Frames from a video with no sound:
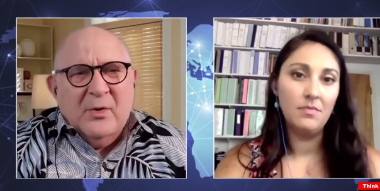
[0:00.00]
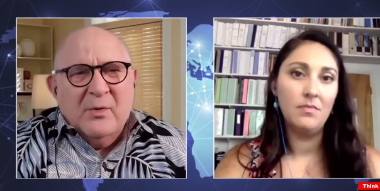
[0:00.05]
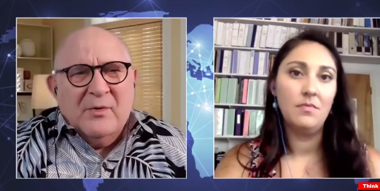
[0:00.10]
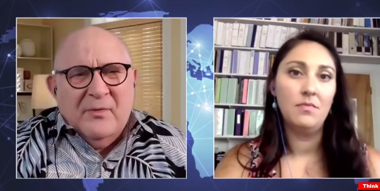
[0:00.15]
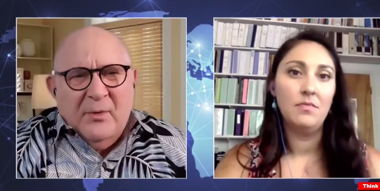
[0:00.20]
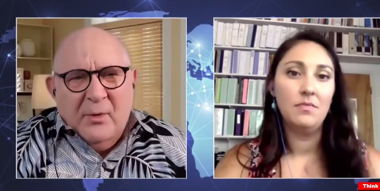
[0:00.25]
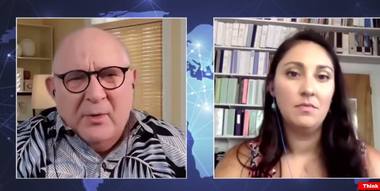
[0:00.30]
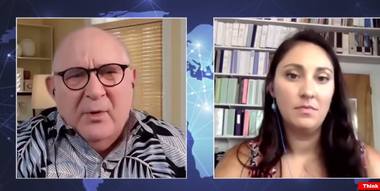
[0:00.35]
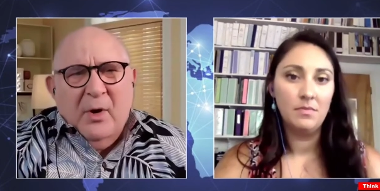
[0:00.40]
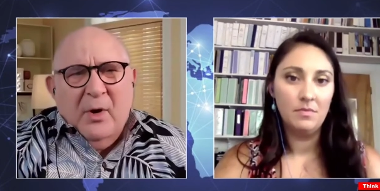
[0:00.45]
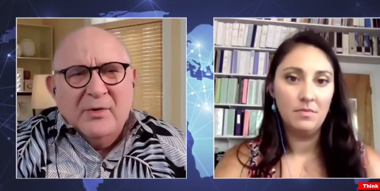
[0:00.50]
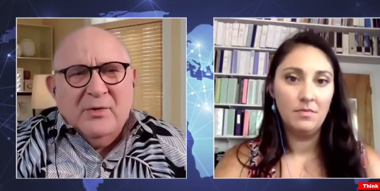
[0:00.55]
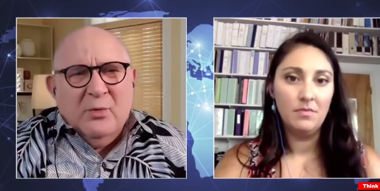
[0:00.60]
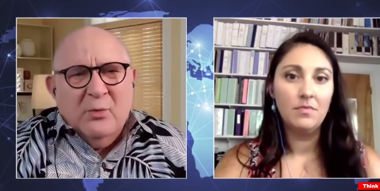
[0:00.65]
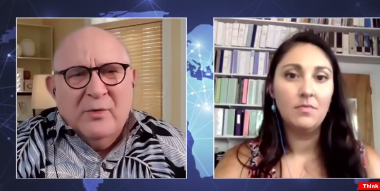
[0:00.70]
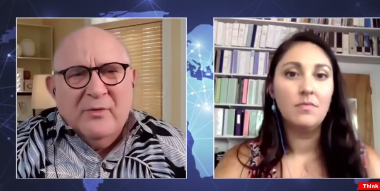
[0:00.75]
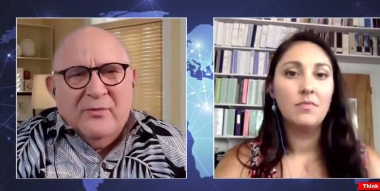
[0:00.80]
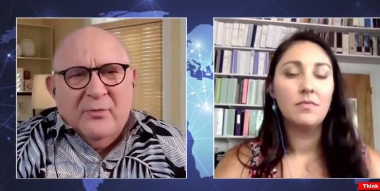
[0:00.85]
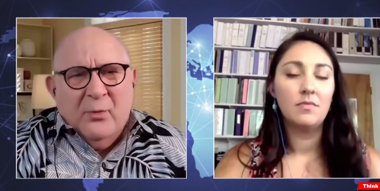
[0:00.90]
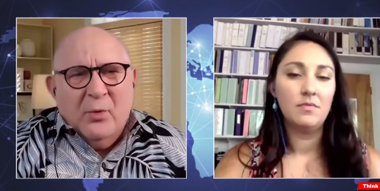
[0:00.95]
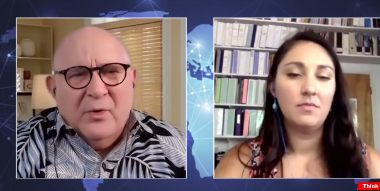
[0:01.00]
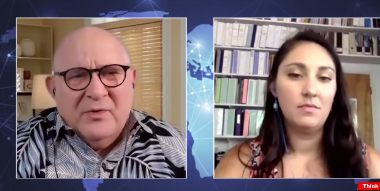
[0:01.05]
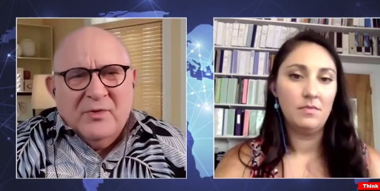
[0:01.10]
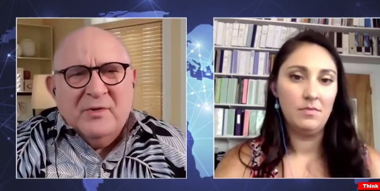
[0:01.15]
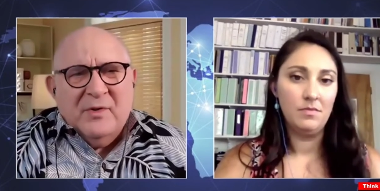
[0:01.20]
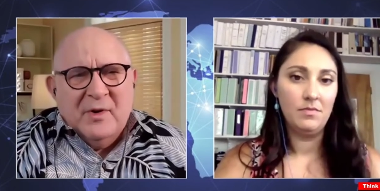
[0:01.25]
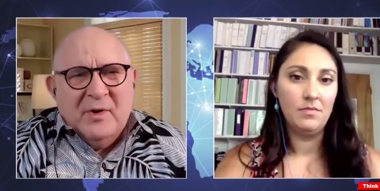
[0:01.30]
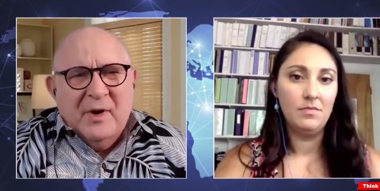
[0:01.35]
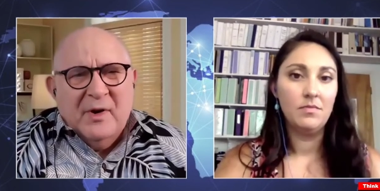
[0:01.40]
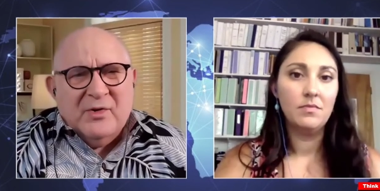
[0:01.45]
Speaker 1: so it's very hard to enforce
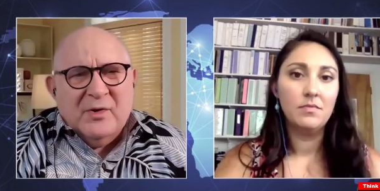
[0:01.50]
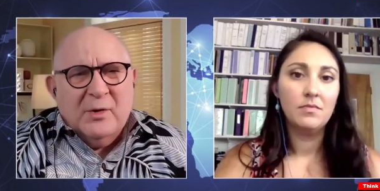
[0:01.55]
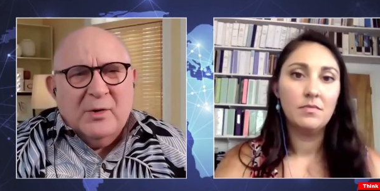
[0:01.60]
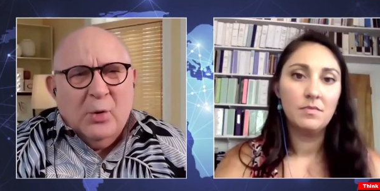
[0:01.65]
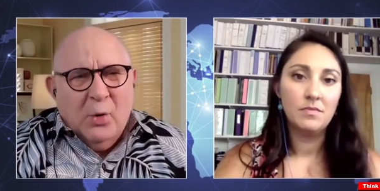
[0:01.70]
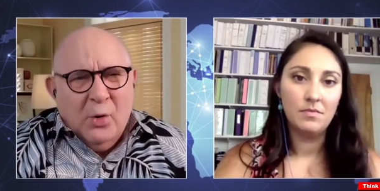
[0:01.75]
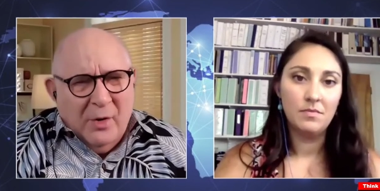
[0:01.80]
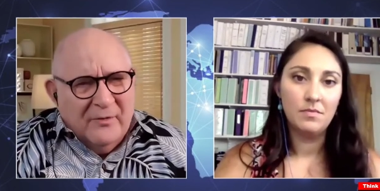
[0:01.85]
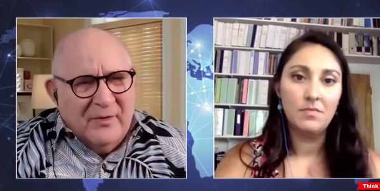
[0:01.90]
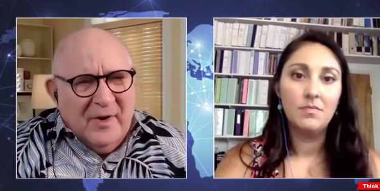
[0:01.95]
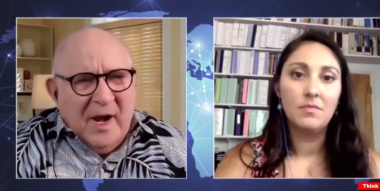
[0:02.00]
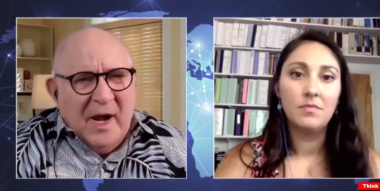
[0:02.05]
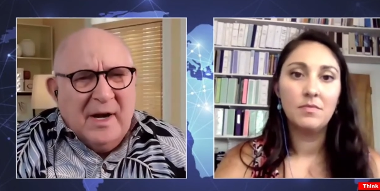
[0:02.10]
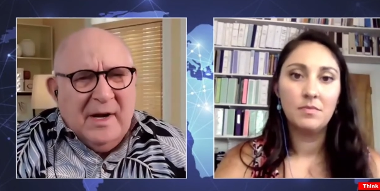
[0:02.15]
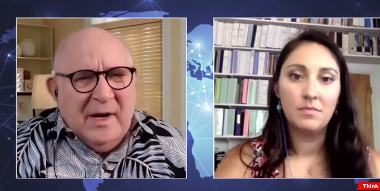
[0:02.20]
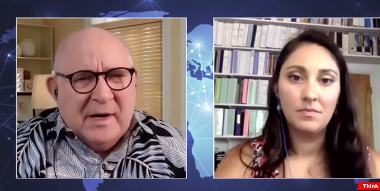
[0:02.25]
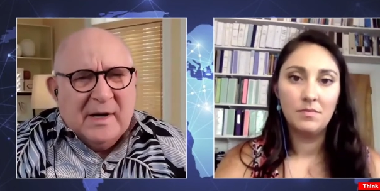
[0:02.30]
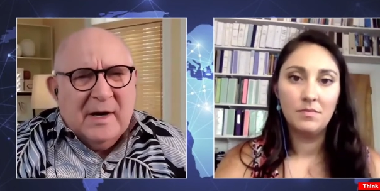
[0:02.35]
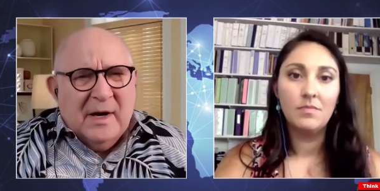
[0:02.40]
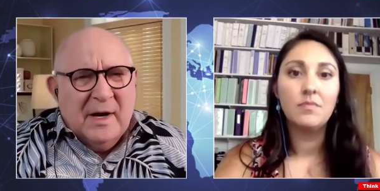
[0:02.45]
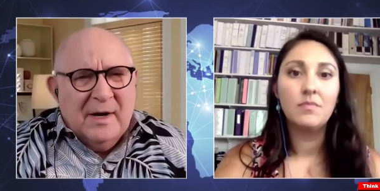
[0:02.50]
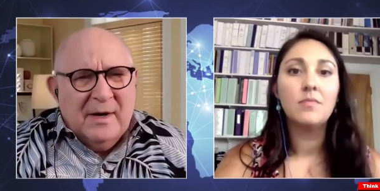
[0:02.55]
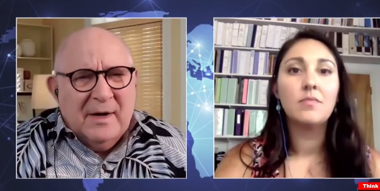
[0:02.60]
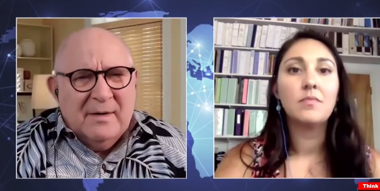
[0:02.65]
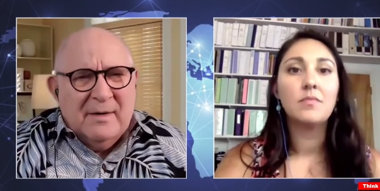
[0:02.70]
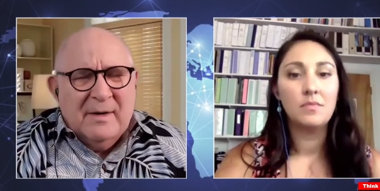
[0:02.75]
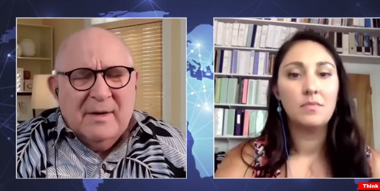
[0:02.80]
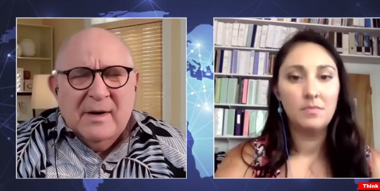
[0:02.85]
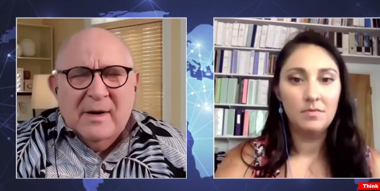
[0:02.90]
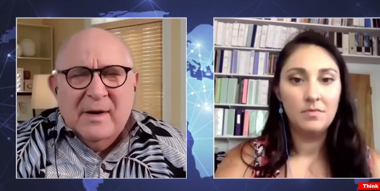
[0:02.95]
international law of any kind,
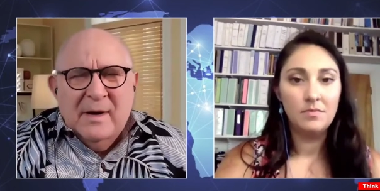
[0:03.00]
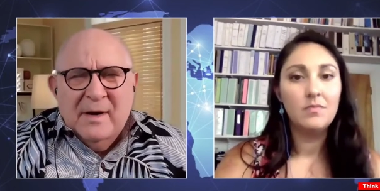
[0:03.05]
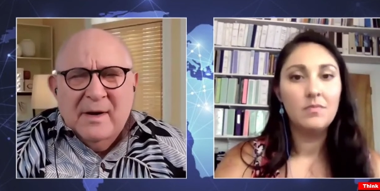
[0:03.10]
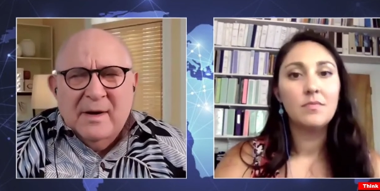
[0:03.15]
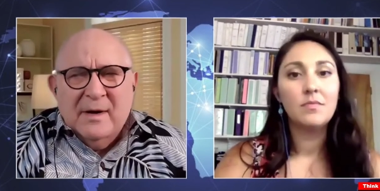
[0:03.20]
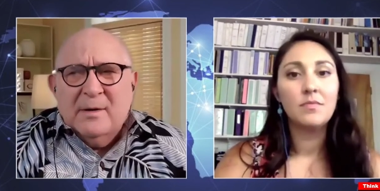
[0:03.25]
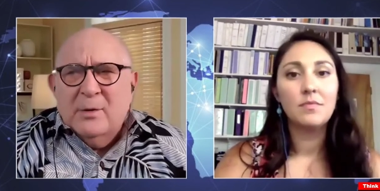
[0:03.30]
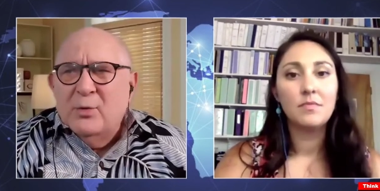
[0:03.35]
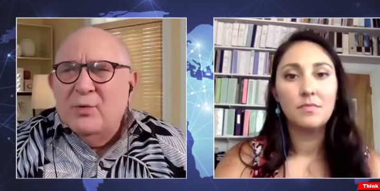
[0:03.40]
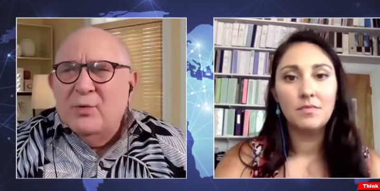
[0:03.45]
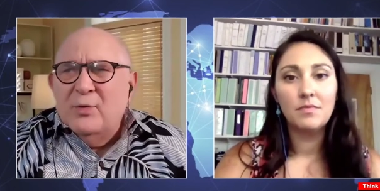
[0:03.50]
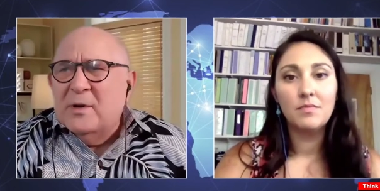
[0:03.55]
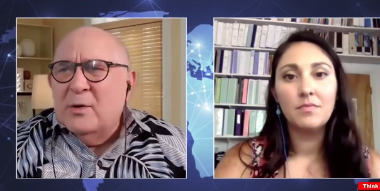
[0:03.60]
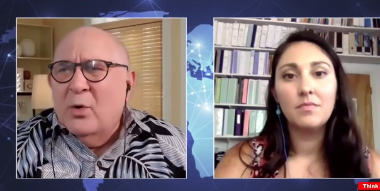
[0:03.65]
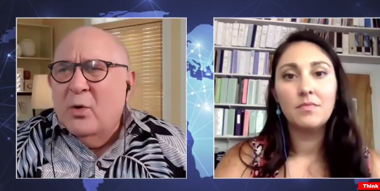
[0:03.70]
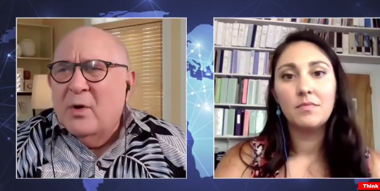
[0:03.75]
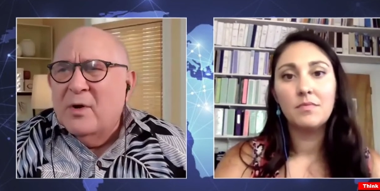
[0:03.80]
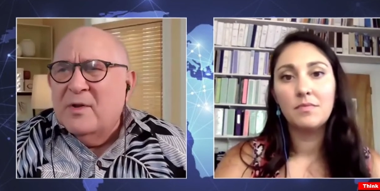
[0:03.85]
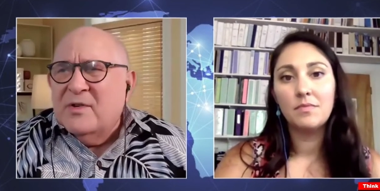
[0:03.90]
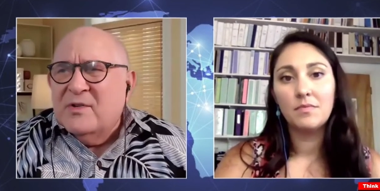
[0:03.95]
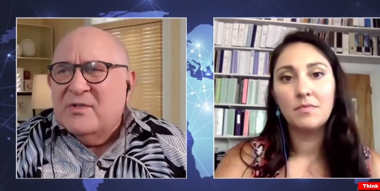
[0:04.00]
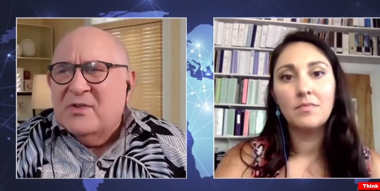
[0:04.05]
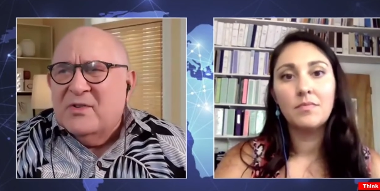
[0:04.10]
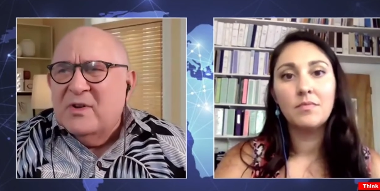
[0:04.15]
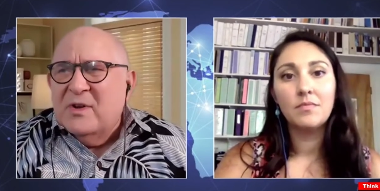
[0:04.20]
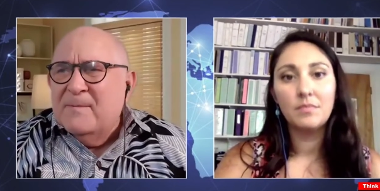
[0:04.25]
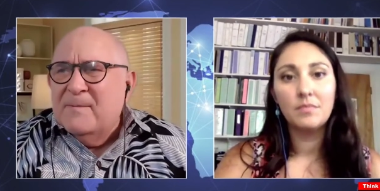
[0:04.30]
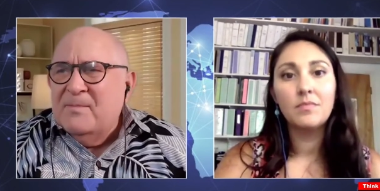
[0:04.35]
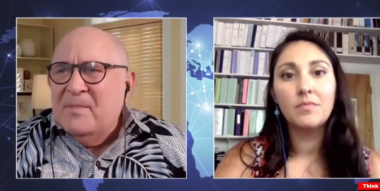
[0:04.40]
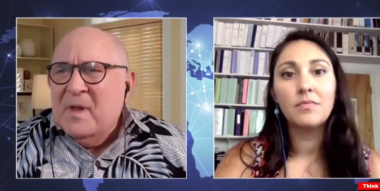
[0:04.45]
including law of the
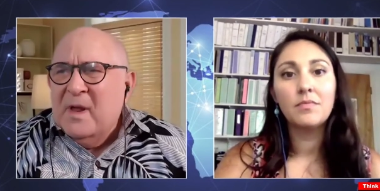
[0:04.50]
sea.